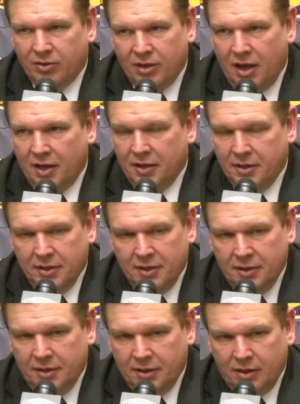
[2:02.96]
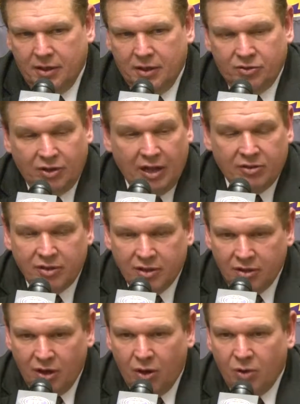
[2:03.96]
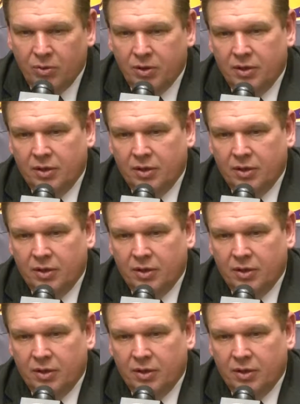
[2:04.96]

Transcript: tonight. Shots didn't go.